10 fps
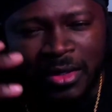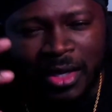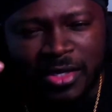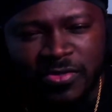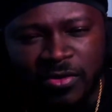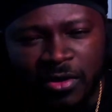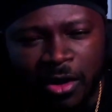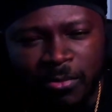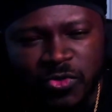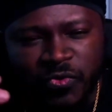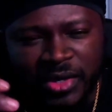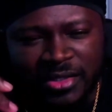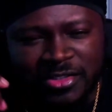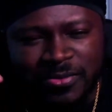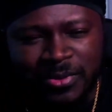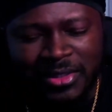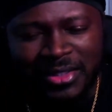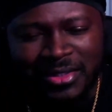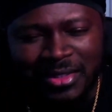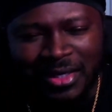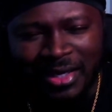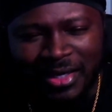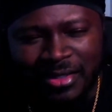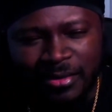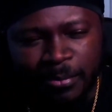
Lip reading: And it's going to almost create like this really light,